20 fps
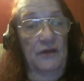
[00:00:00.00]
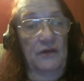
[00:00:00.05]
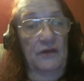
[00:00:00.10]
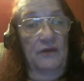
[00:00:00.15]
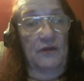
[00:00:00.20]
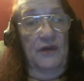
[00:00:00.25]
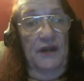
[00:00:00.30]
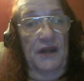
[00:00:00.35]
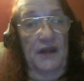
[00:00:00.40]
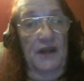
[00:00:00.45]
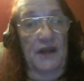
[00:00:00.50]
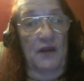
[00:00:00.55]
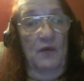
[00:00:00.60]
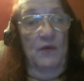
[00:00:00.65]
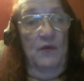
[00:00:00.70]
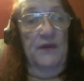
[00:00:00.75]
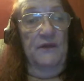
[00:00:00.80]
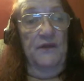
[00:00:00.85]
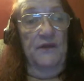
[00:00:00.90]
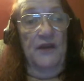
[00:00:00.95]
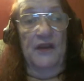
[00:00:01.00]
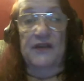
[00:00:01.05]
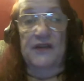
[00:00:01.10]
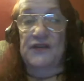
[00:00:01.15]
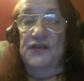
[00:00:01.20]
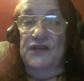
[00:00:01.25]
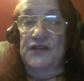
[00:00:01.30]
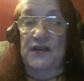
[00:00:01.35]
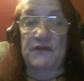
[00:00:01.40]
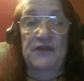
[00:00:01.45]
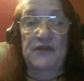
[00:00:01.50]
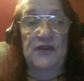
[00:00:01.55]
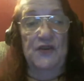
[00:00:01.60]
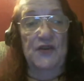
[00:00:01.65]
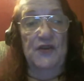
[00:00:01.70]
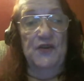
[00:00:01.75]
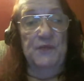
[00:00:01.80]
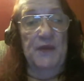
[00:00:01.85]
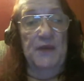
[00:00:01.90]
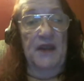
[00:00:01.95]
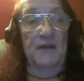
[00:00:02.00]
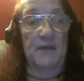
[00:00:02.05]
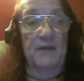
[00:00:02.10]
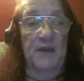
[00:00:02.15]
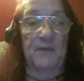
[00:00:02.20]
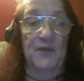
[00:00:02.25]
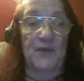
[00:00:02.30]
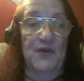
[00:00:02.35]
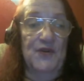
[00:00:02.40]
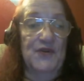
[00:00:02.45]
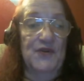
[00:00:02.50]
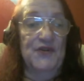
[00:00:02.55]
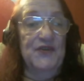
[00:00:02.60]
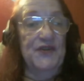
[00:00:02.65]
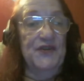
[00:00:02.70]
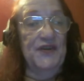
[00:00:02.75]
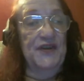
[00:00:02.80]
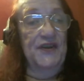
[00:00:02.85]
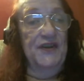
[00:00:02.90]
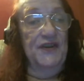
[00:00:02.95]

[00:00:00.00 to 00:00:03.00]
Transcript: Right now we've got 7 dues-paying members,